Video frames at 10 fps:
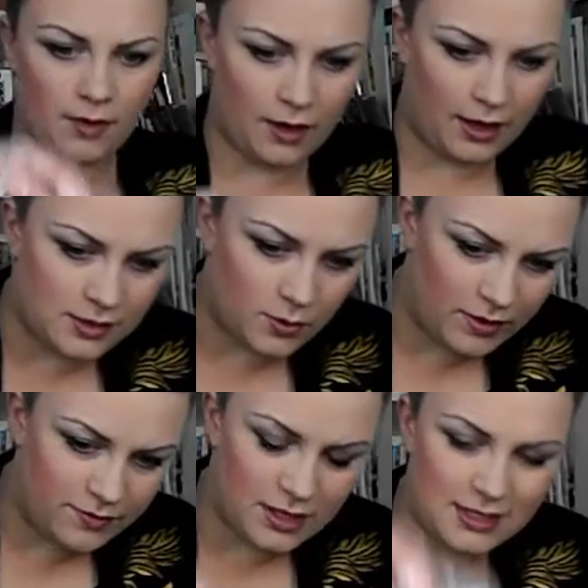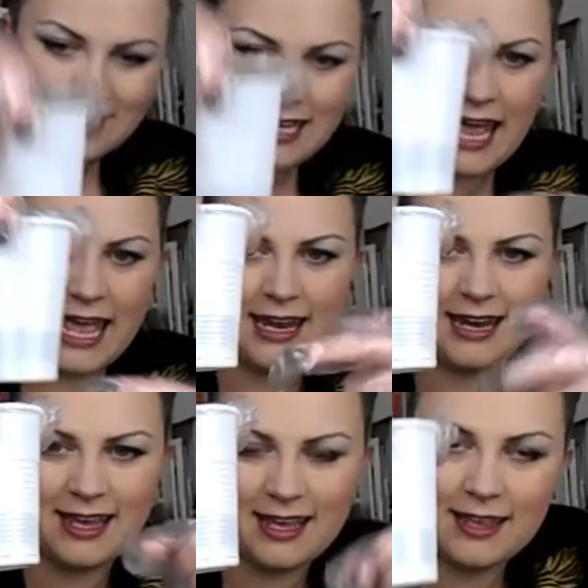Okay, so I've done 10.
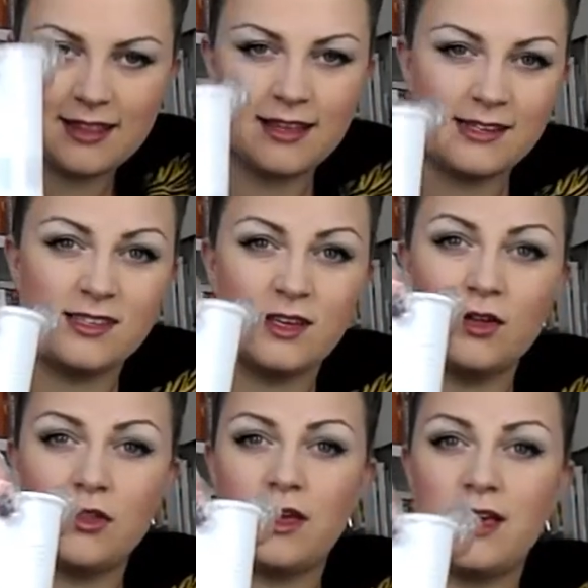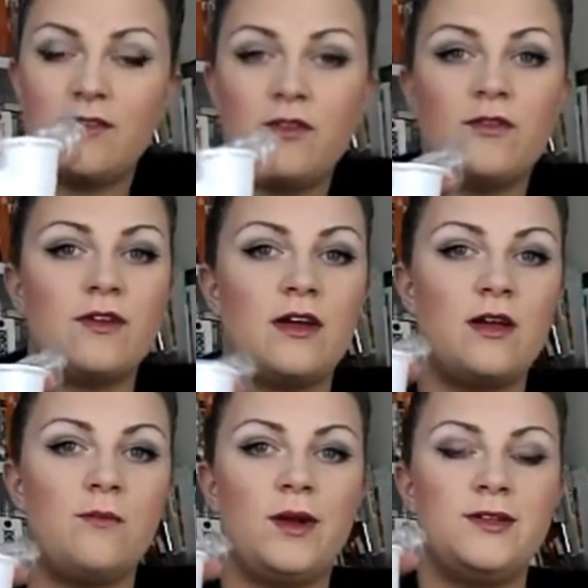This is a good thing if
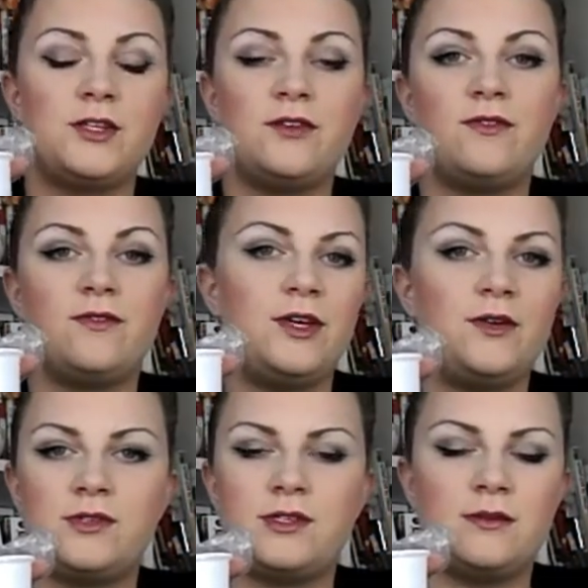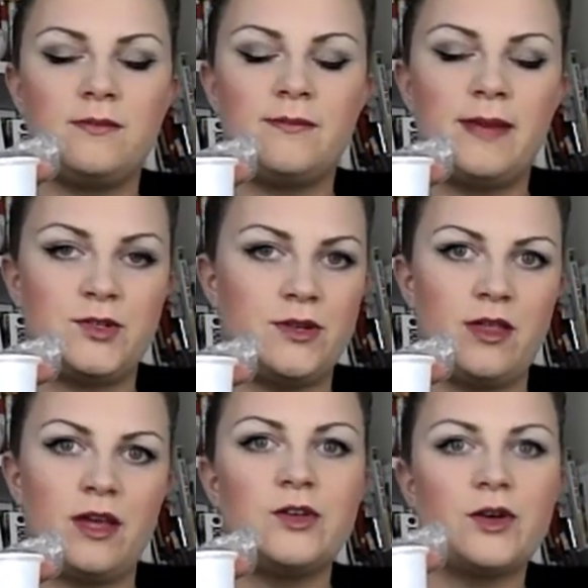once you've used the measuring
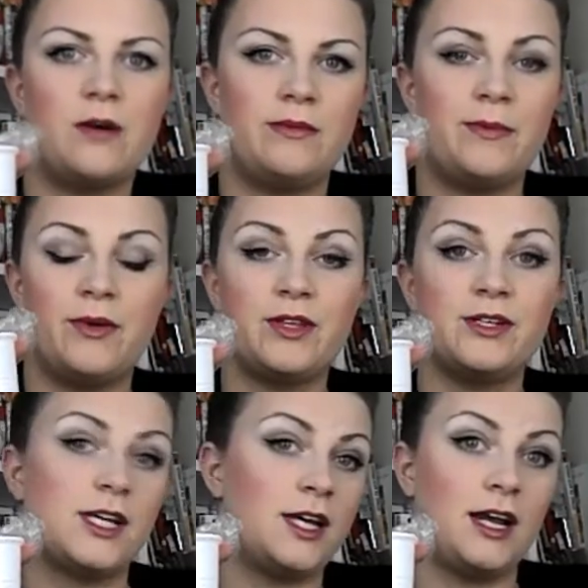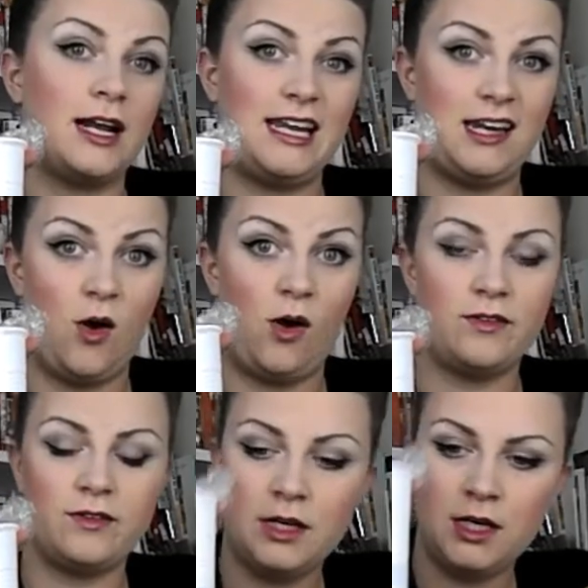thing and you can't be bothered to clean it
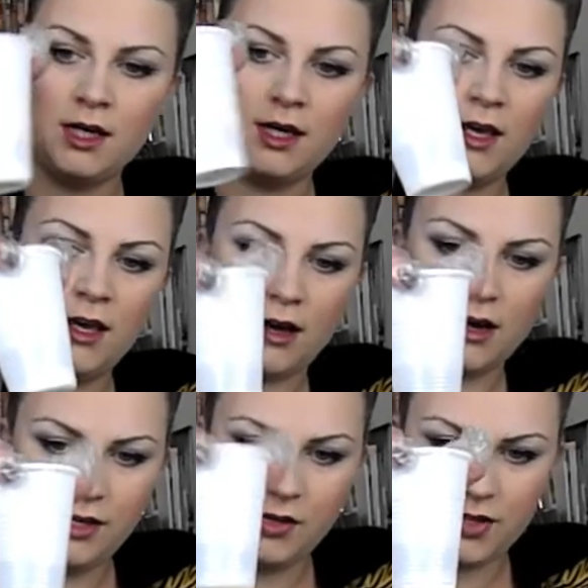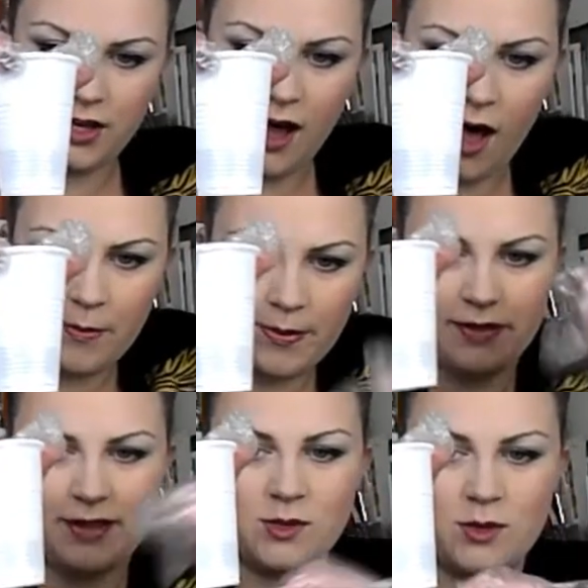off. I use a cup,
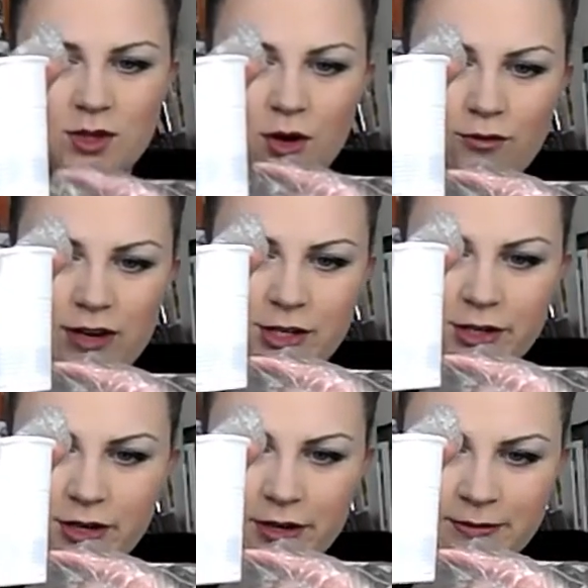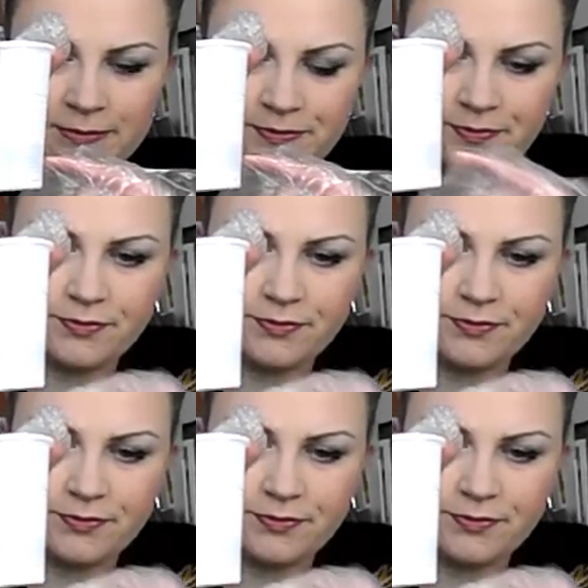and this one's got ridges on.